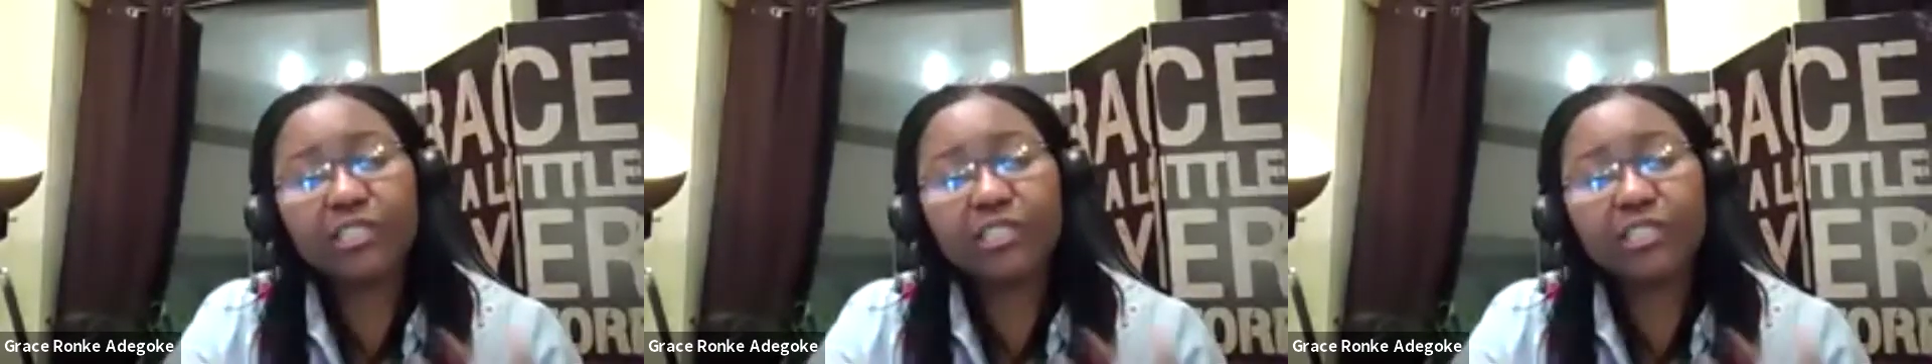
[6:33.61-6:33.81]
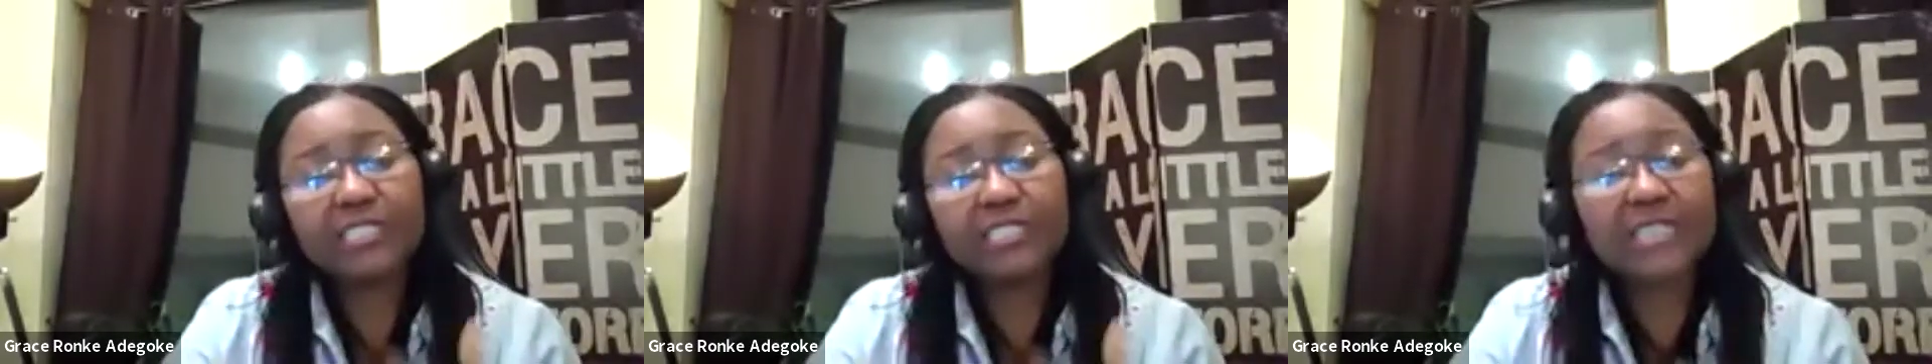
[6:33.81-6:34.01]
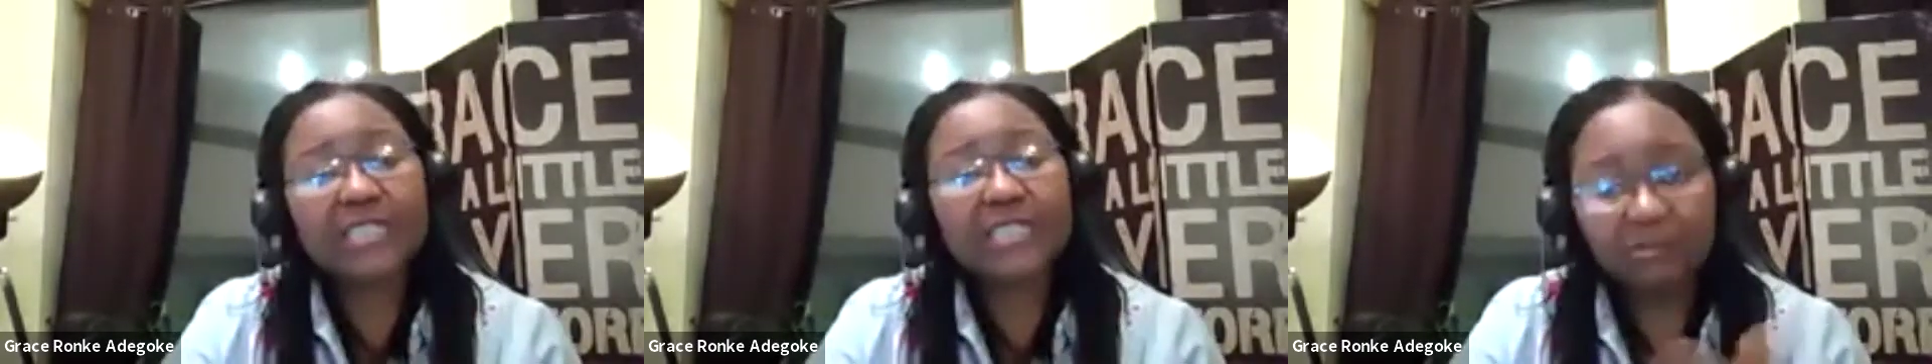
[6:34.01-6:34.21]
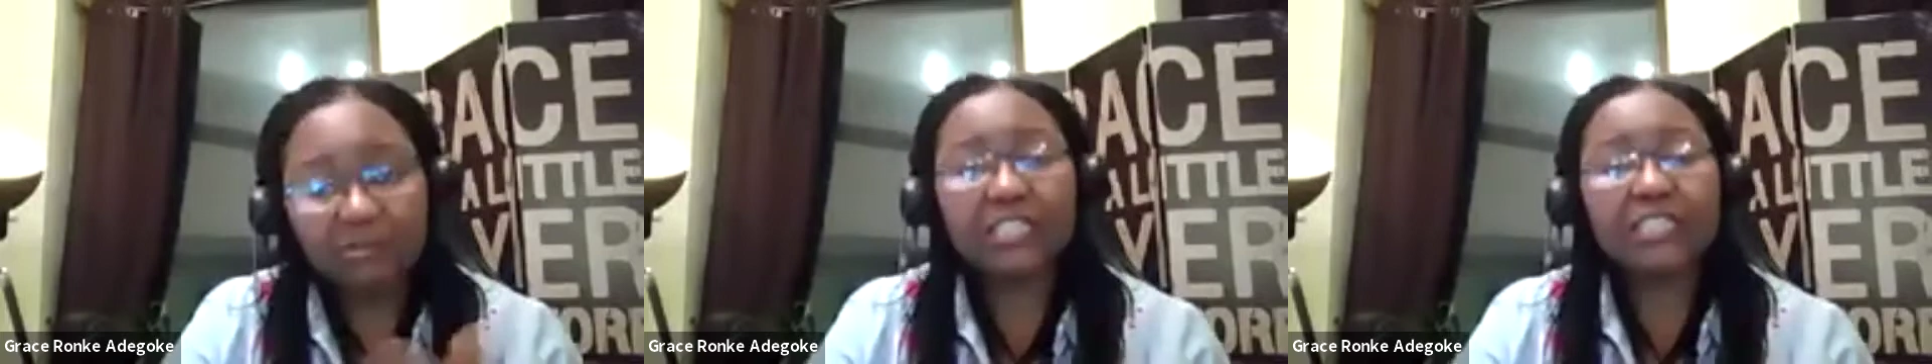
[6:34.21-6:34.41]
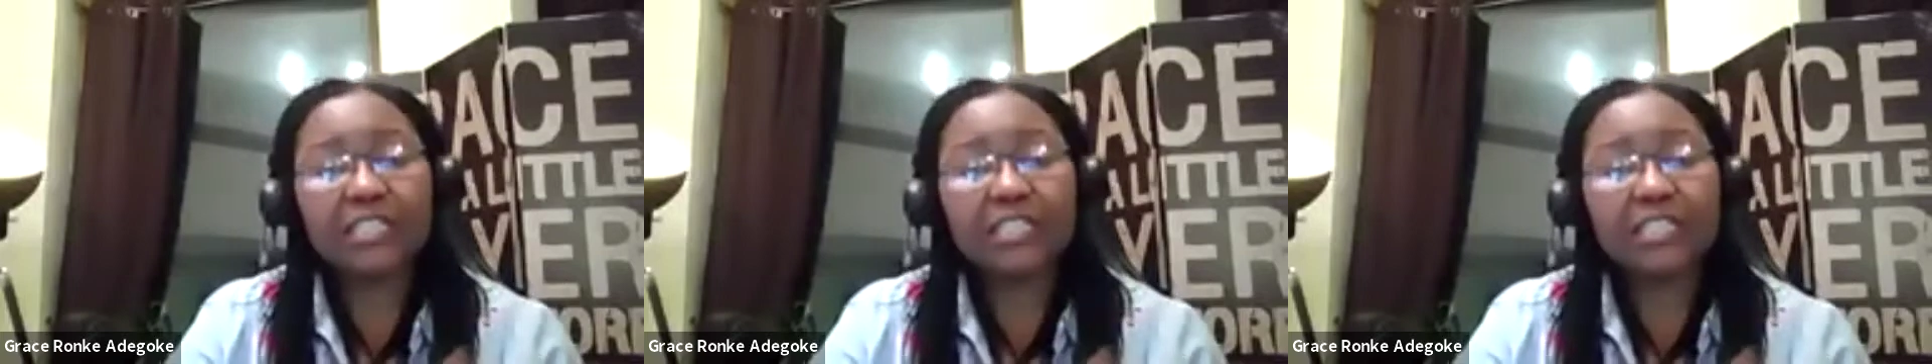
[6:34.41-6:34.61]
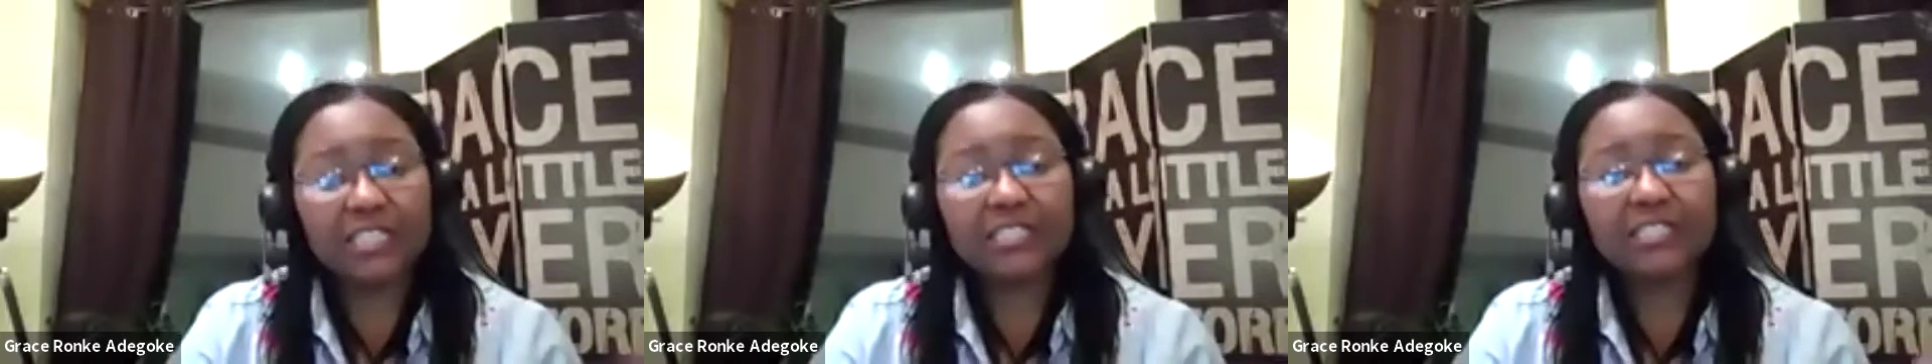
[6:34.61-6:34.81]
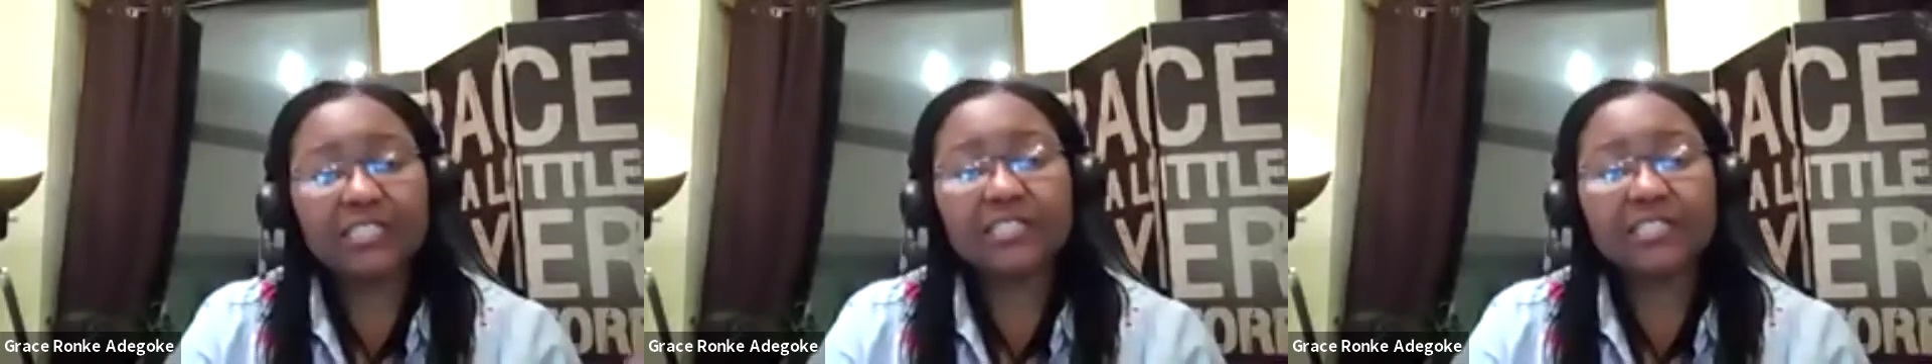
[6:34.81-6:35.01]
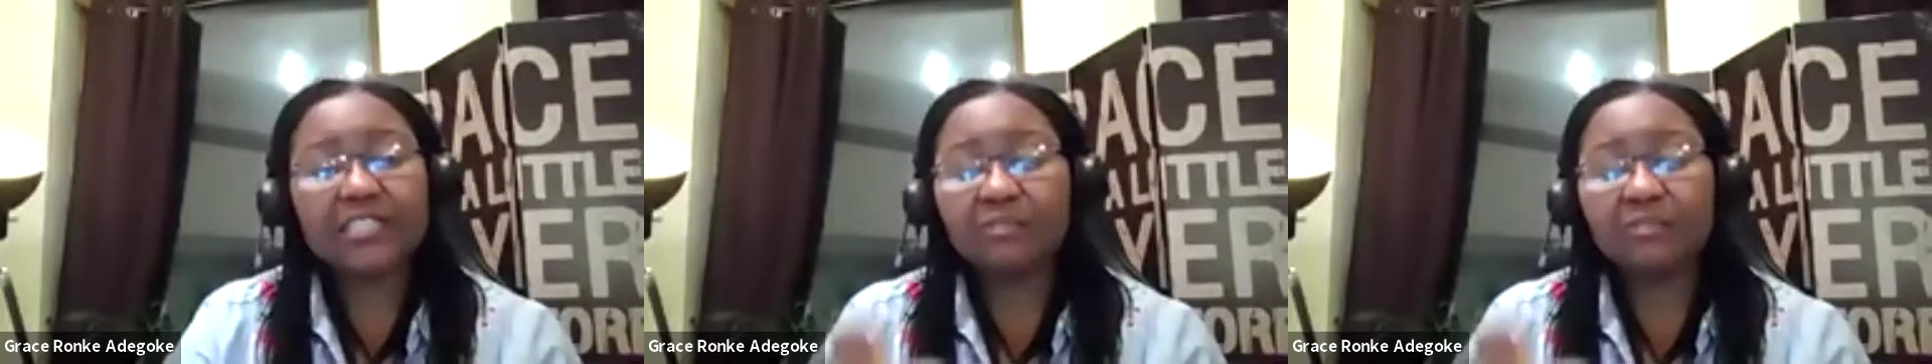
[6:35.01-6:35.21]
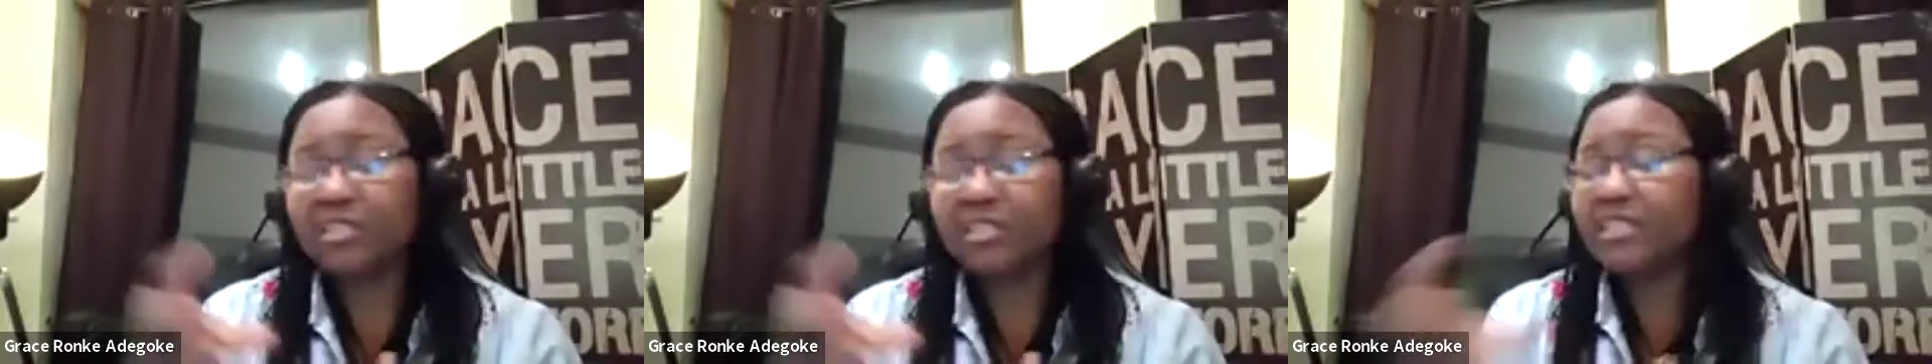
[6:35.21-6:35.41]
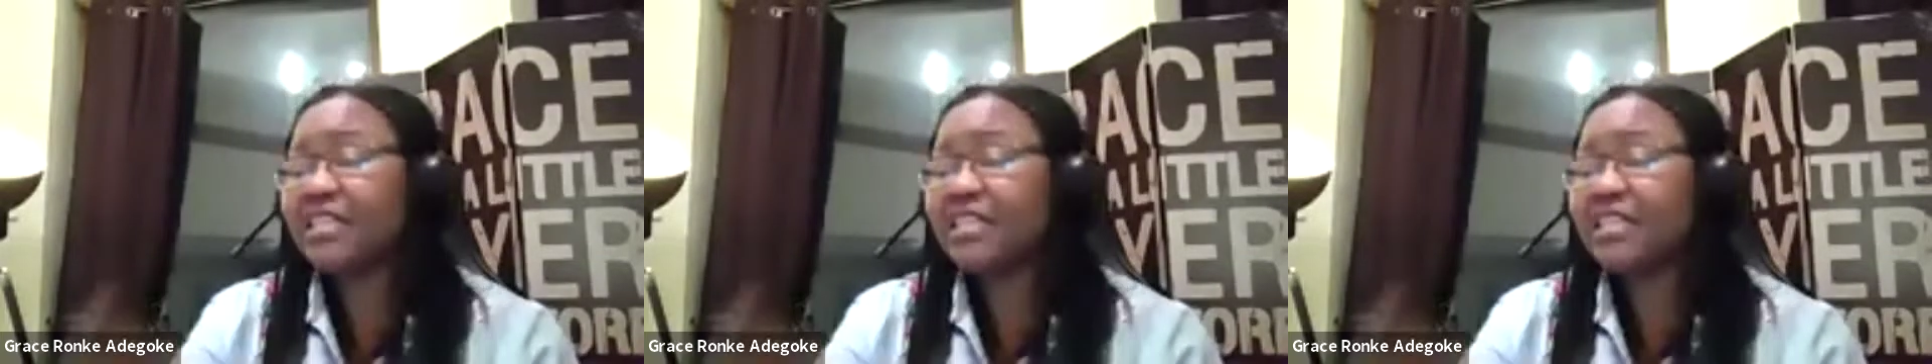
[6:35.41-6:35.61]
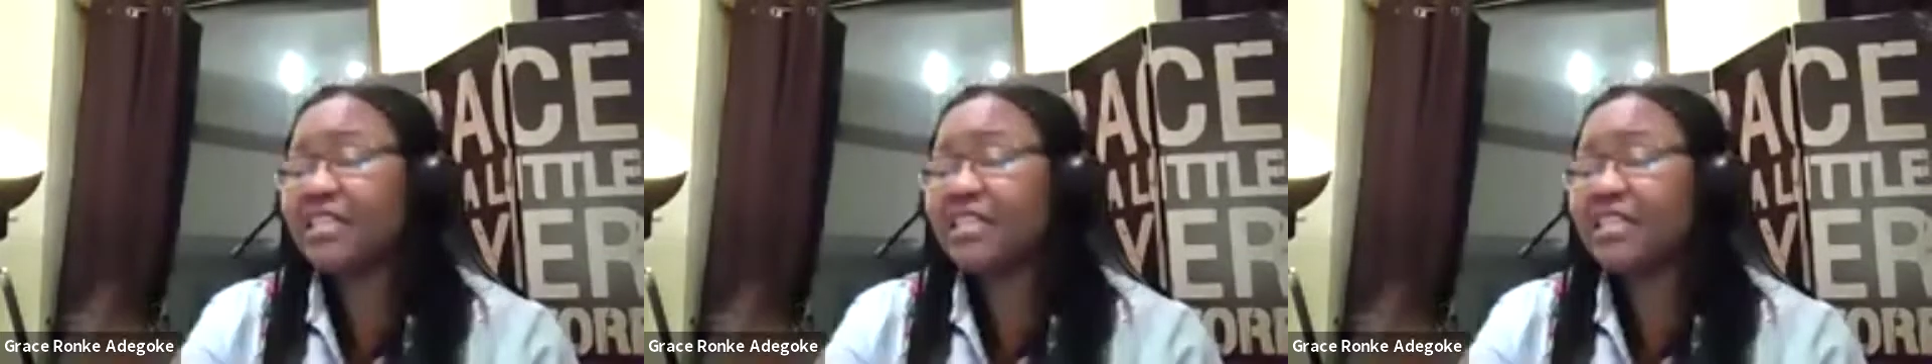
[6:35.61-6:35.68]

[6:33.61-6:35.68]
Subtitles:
how the food is broken down